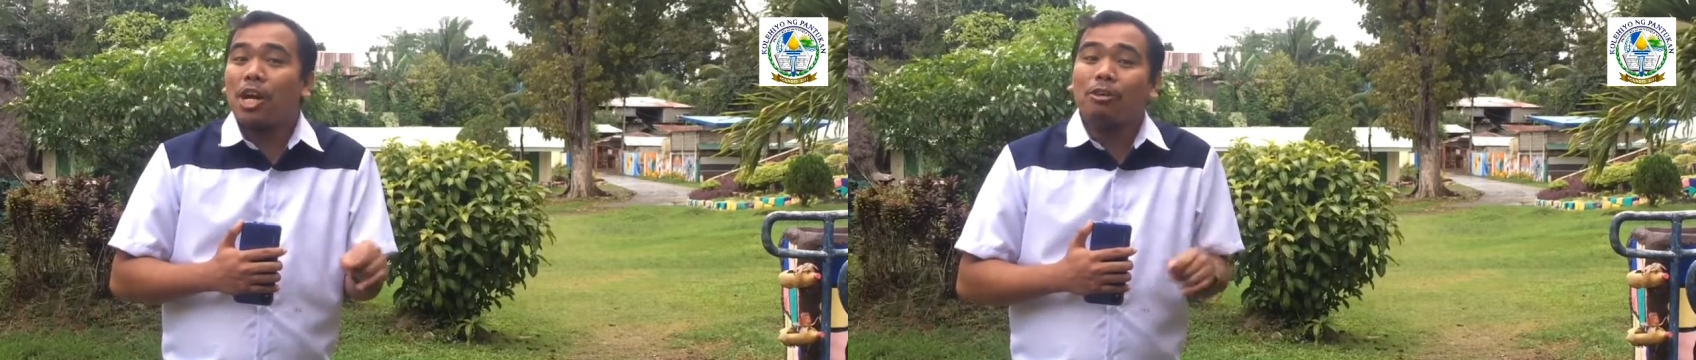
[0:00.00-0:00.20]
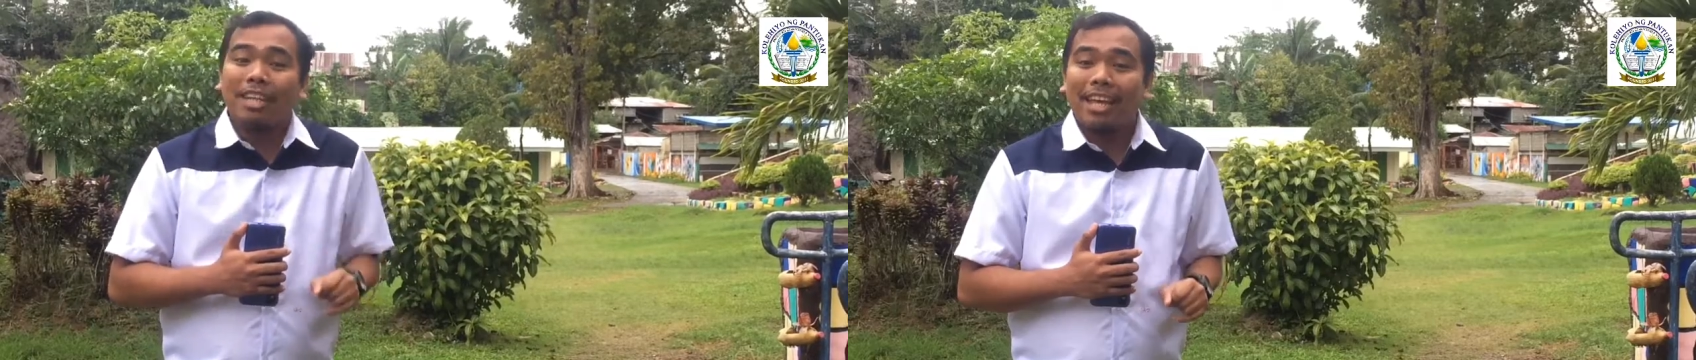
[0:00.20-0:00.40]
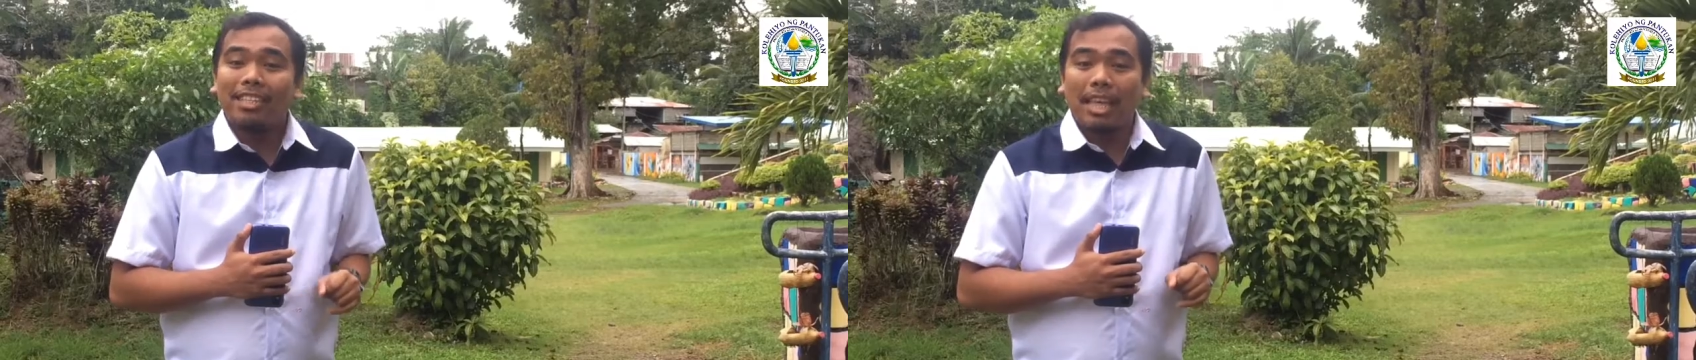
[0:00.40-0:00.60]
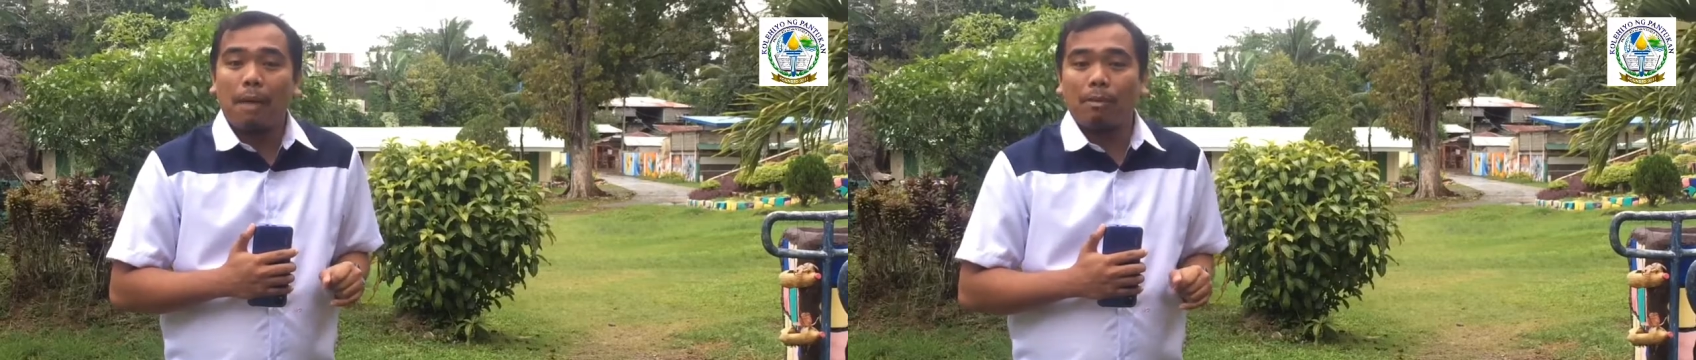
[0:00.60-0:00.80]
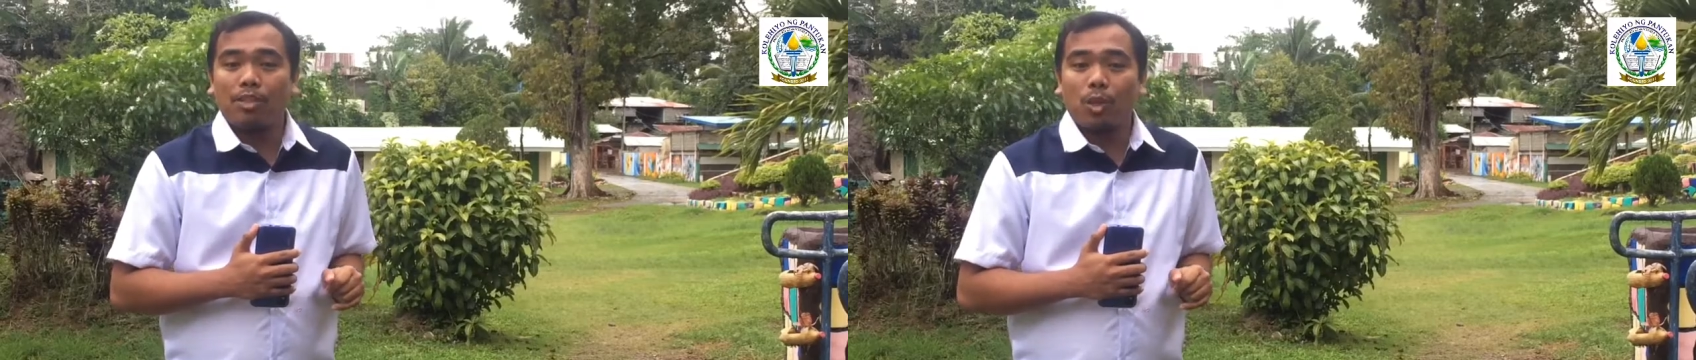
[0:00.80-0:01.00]
In our
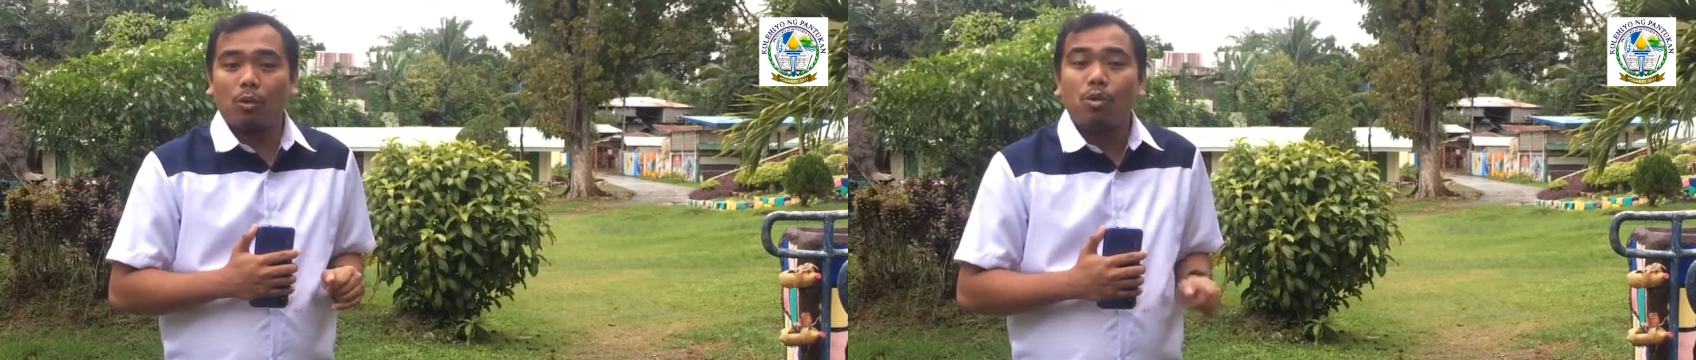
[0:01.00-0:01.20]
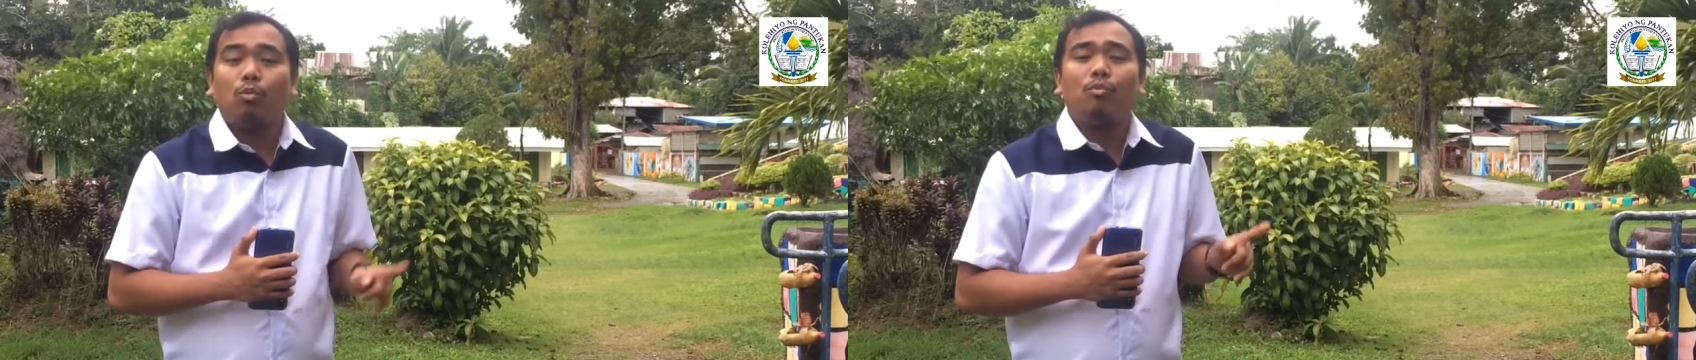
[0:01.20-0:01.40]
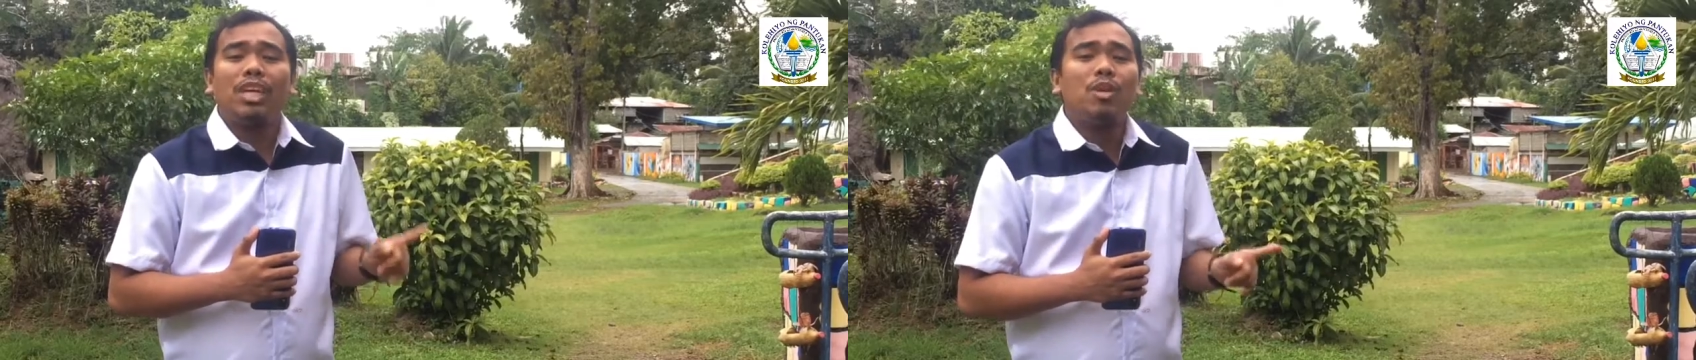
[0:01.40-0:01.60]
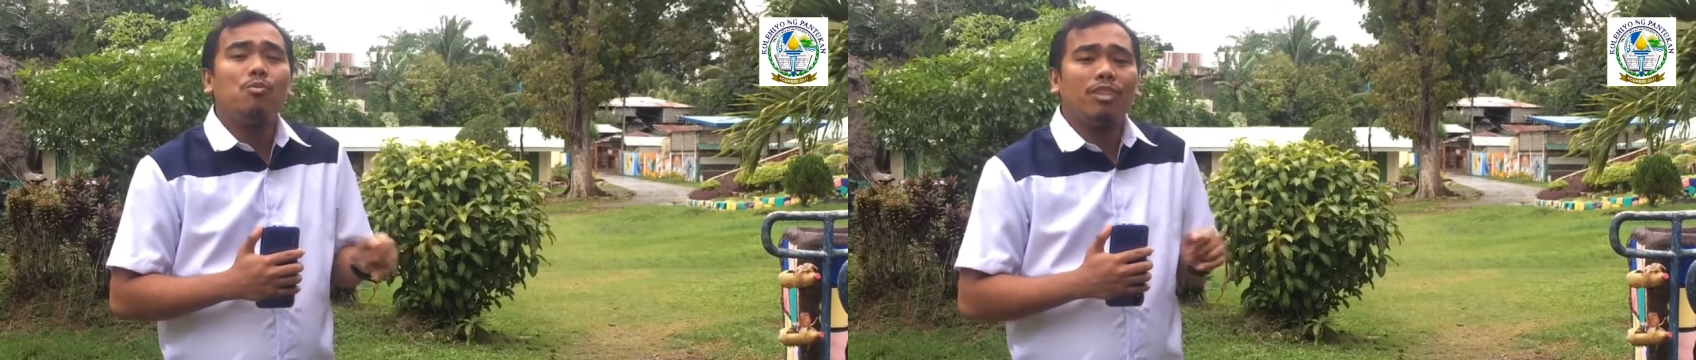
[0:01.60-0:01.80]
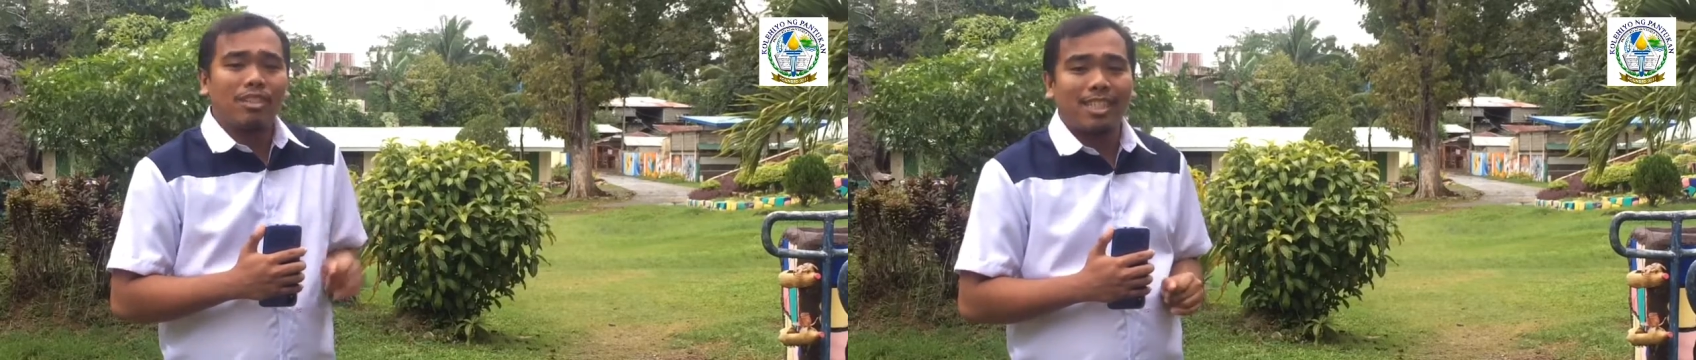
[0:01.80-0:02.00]
next episode,
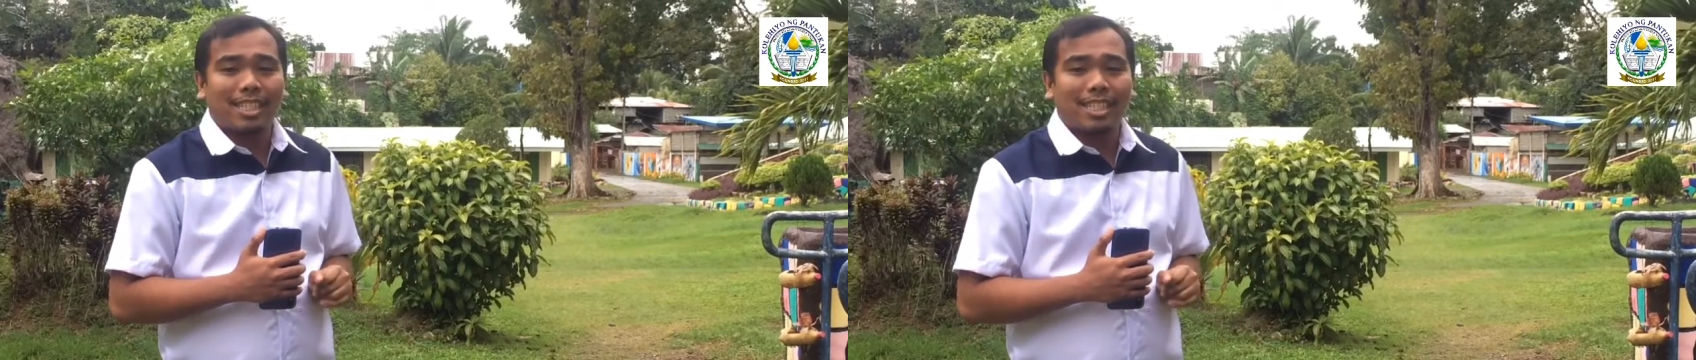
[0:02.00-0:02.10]
we